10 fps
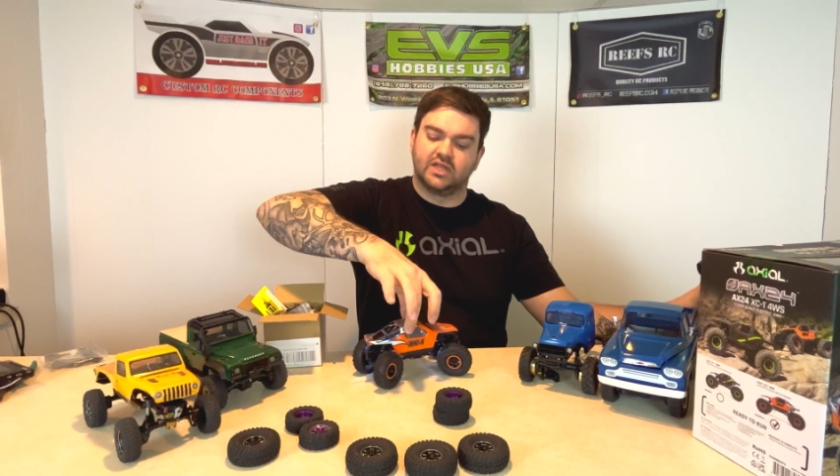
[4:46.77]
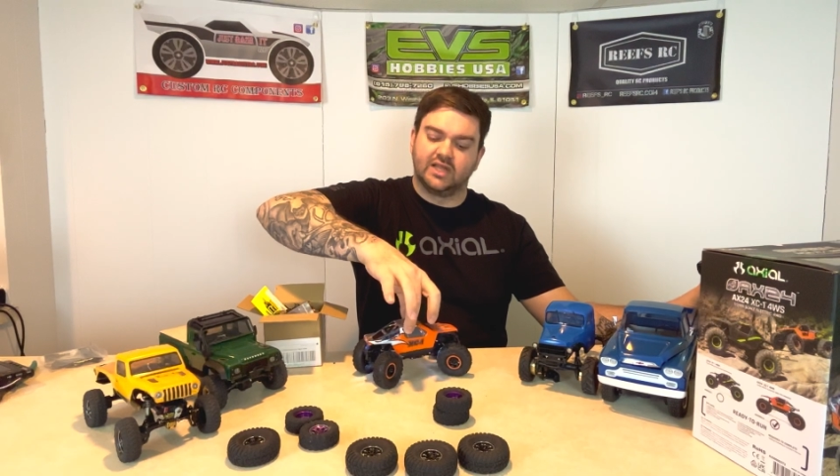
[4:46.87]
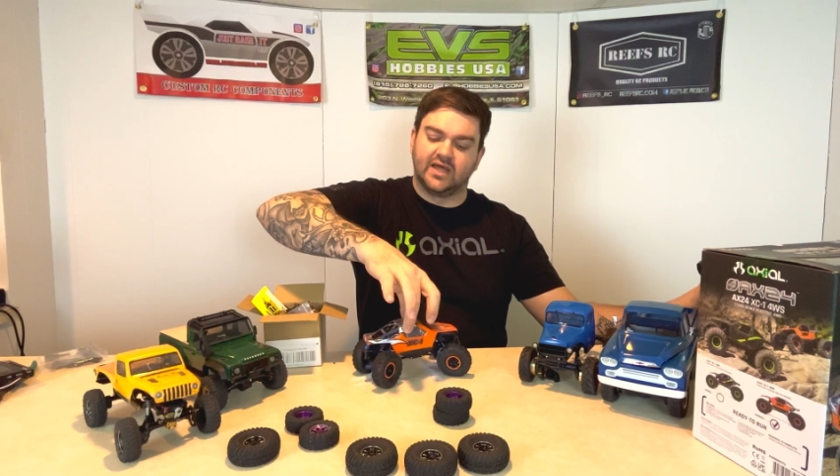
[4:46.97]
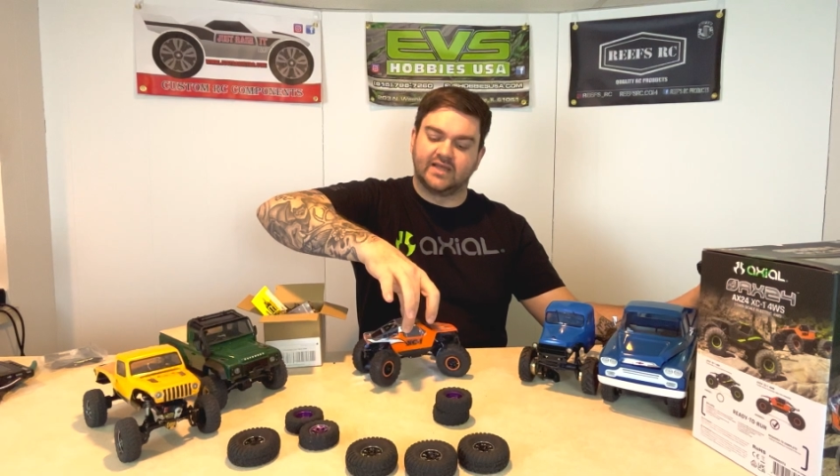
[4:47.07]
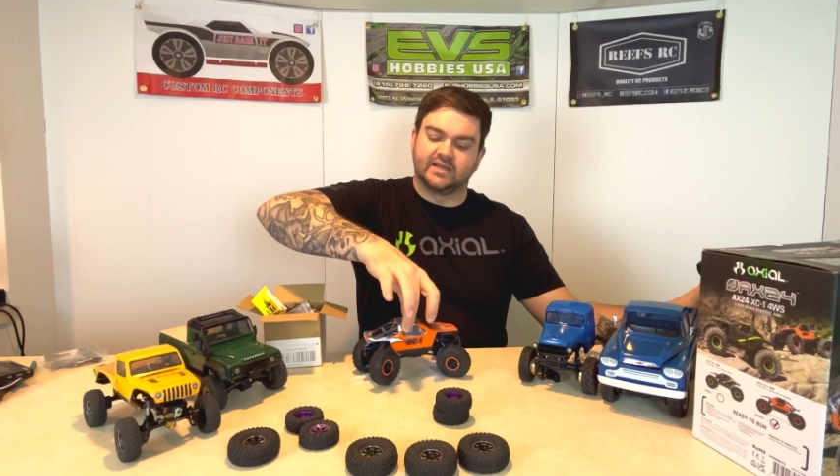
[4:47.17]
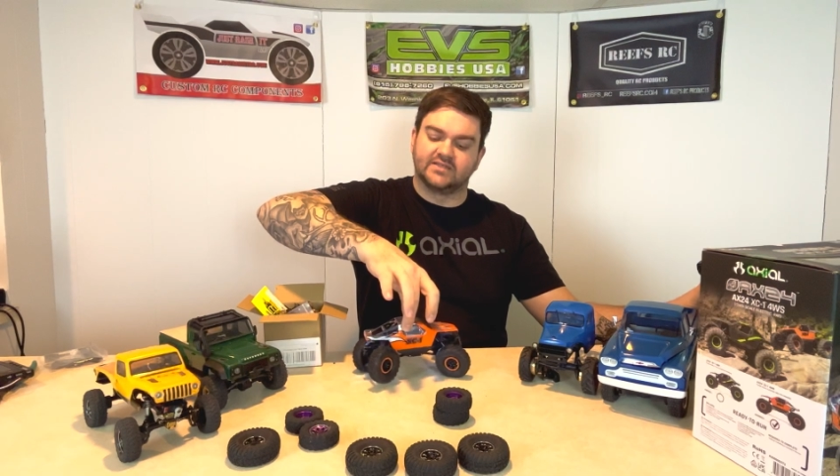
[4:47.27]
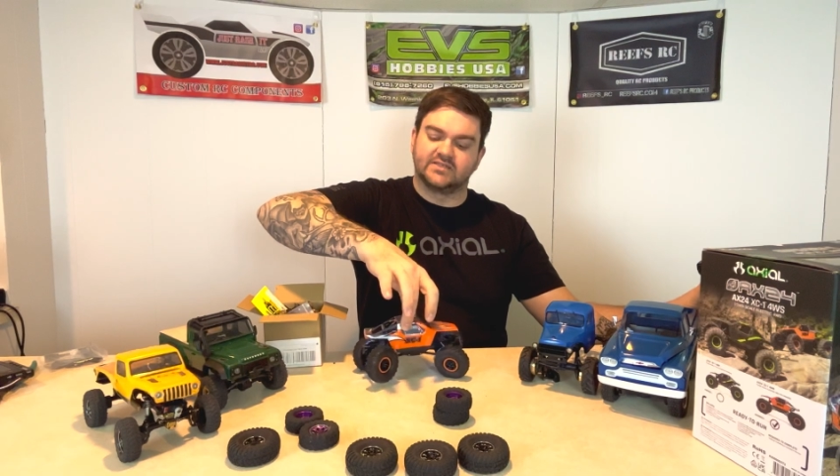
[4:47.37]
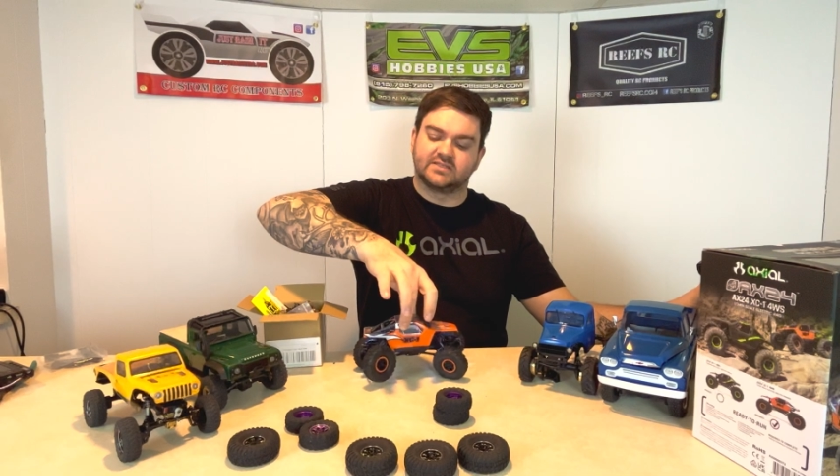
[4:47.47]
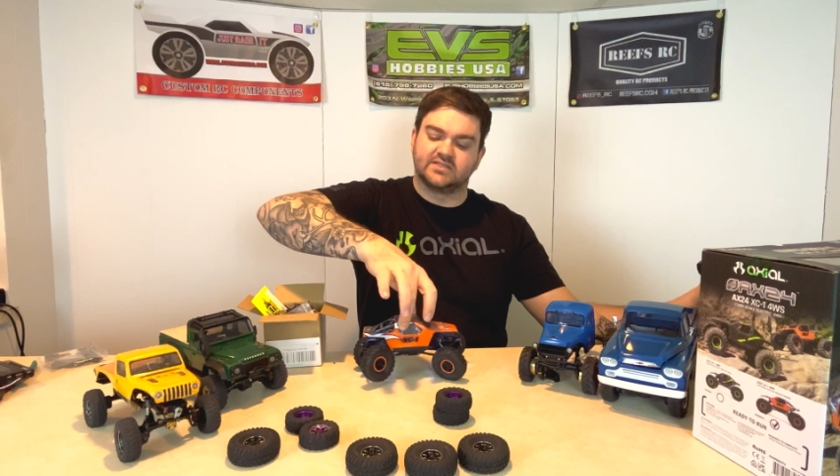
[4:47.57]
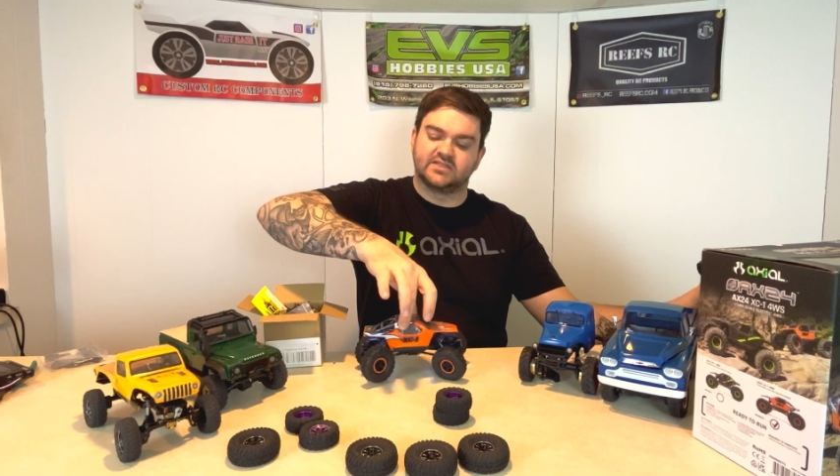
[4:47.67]
like
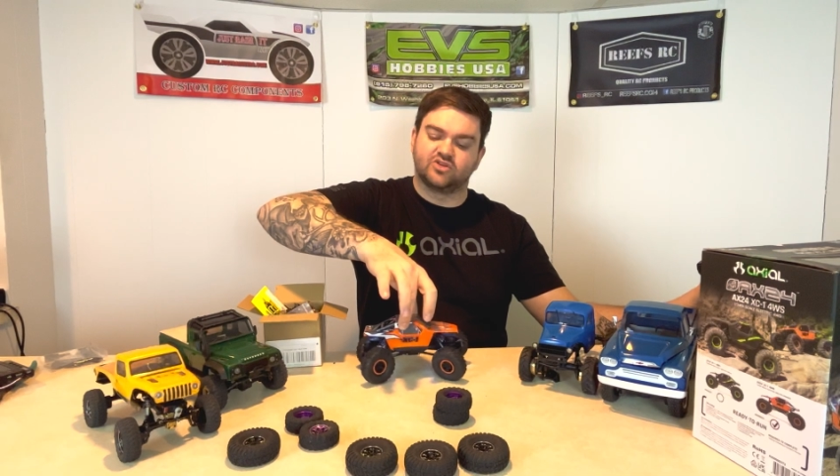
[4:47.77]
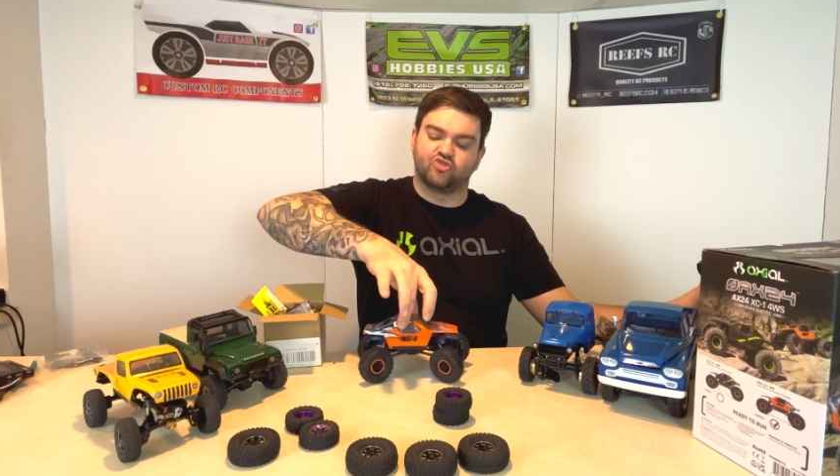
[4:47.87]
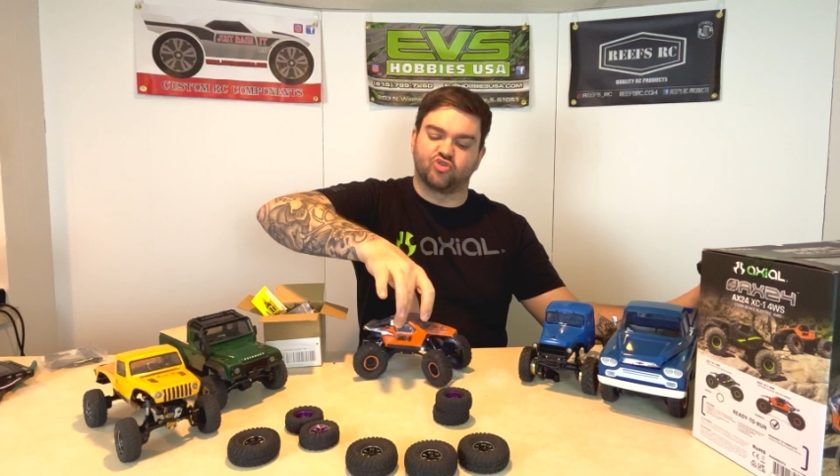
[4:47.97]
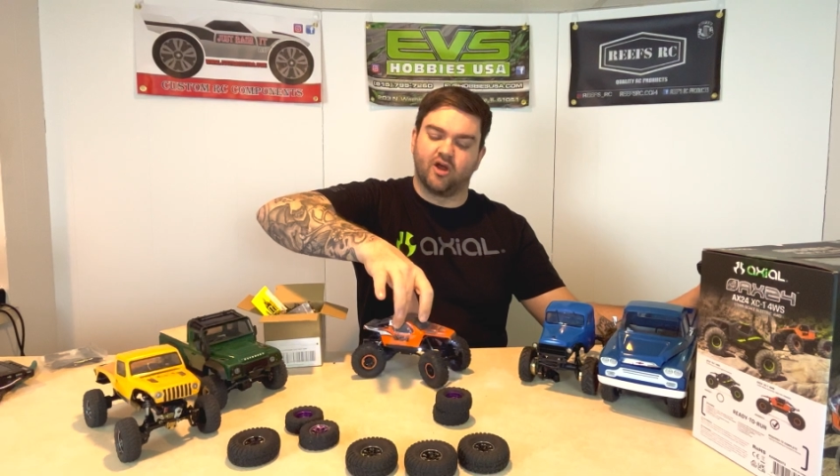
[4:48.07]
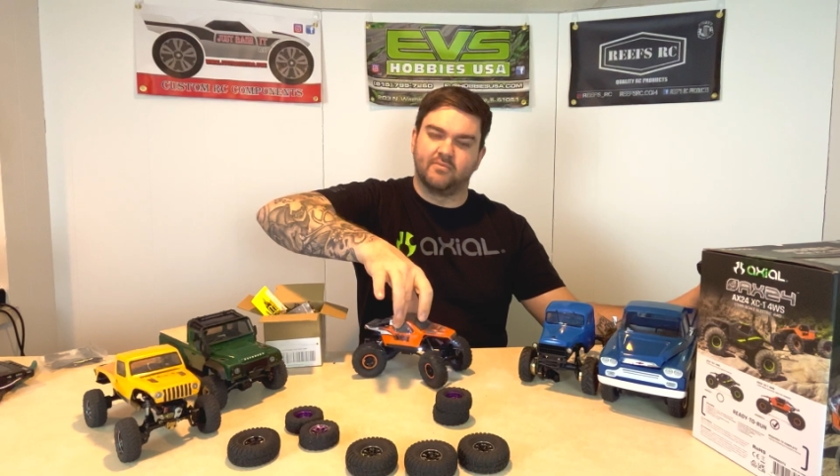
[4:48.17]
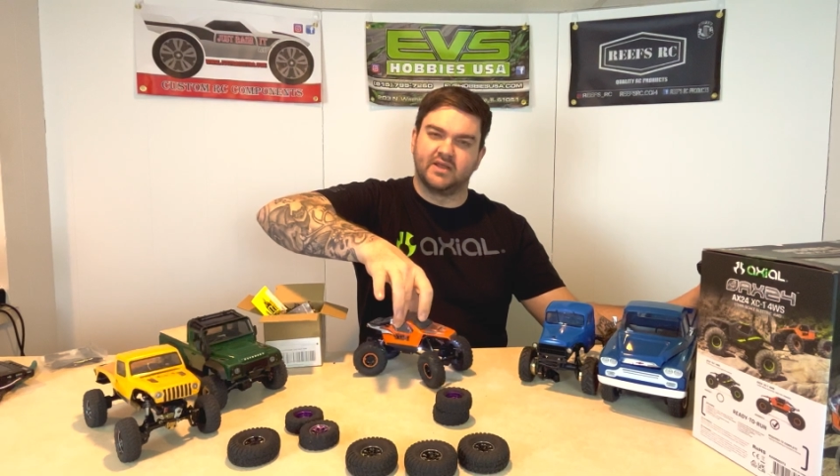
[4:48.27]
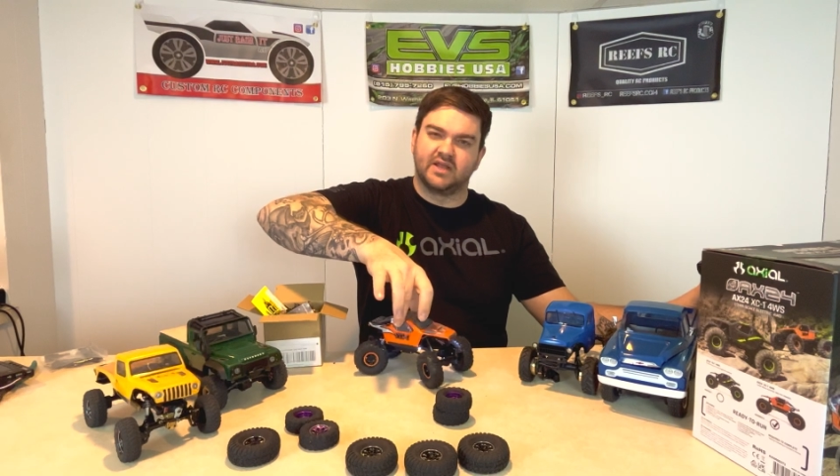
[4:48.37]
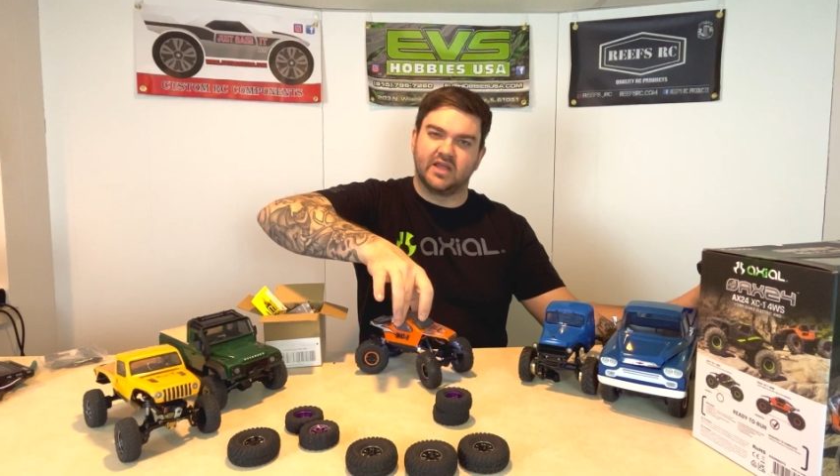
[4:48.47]
it's scrubbing